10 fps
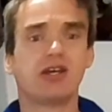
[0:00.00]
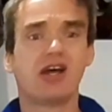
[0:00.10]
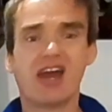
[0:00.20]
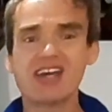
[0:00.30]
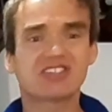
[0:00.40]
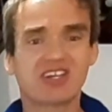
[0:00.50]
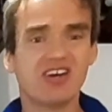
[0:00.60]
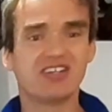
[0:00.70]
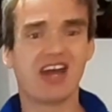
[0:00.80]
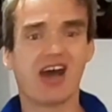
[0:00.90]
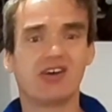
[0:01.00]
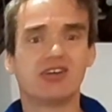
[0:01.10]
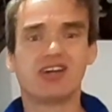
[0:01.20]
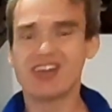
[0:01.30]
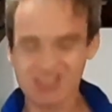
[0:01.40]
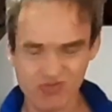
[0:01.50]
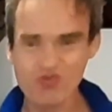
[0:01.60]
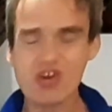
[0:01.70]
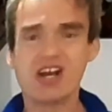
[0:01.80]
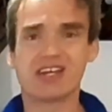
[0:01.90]
And that's good now. And that's
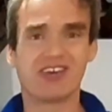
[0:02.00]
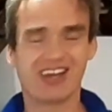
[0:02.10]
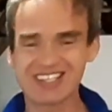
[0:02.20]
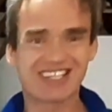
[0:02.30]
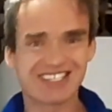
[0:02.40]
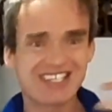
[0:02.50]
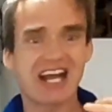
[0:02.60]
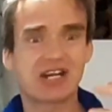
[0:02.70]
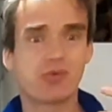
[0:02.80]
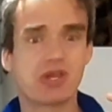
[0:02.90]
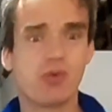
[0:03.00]
really good. That's exactly what you